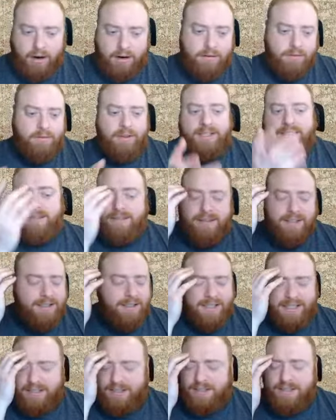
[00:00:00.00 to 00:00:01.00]
or let's
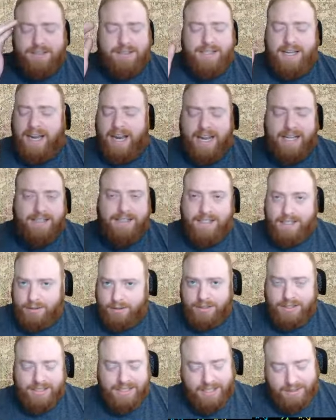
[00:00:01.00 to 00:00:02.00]
let's just say
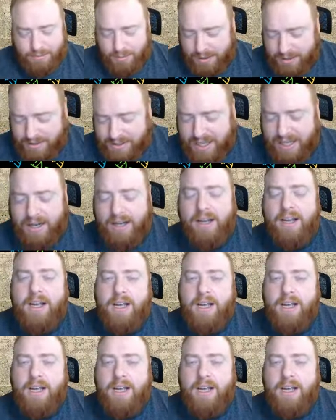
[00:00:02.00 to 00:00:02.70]
ancestry because that's what you said.